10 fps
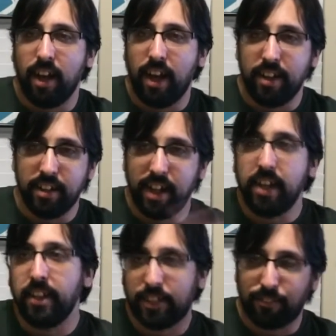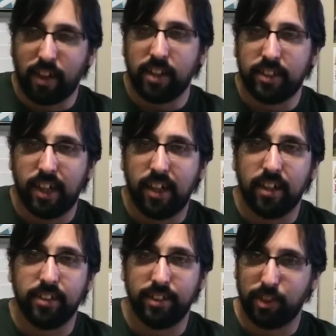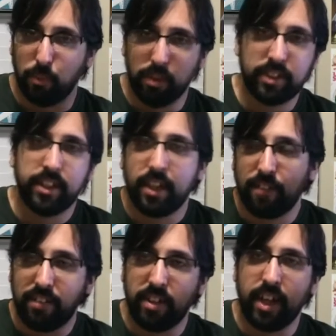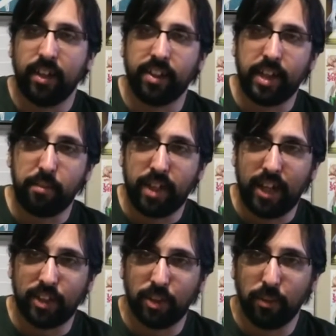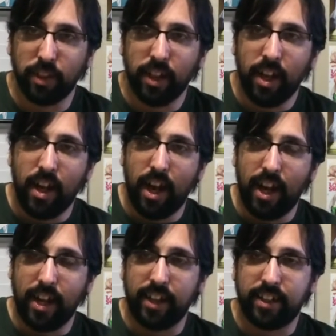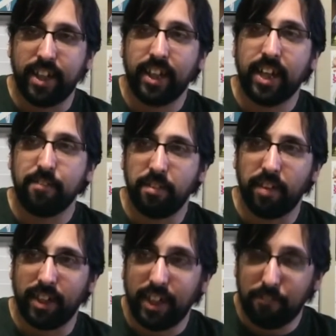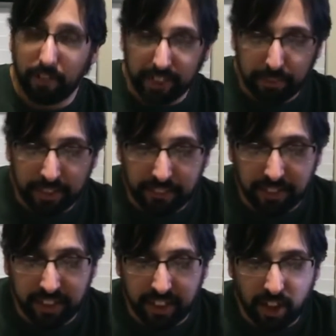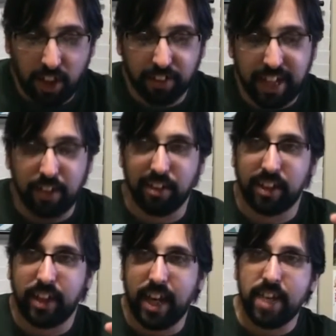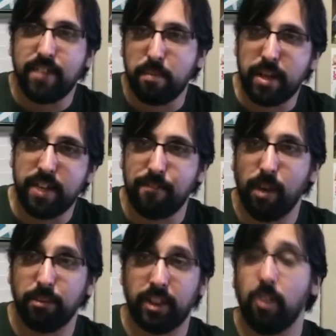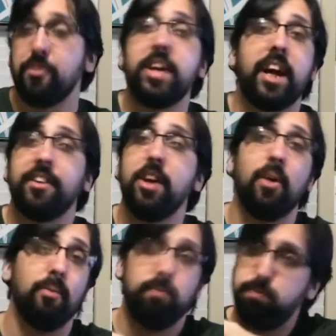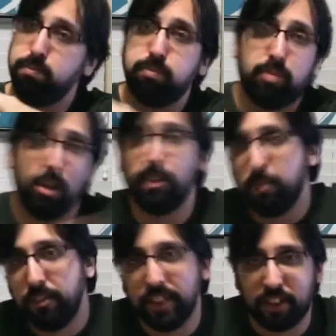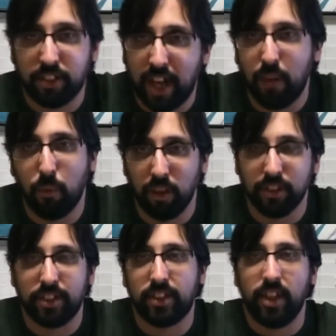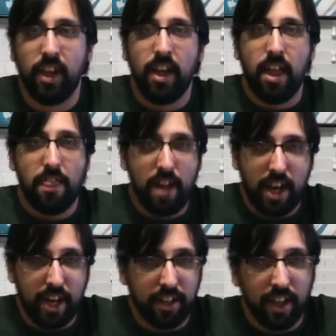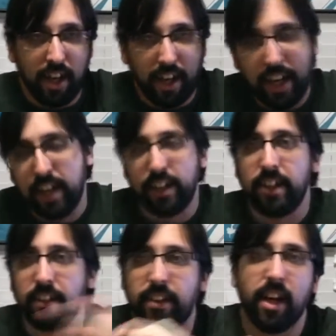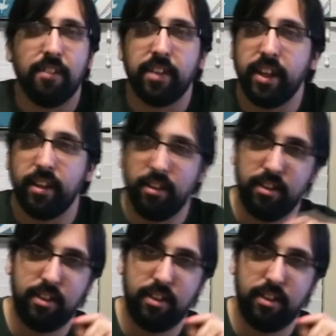in in this franchise, it's the worst thing to ever have an alien name attached to it. And I think I even I think I very specifically called out like the AVP films and go, yeah, no, those movies are not worse than Alien Covenant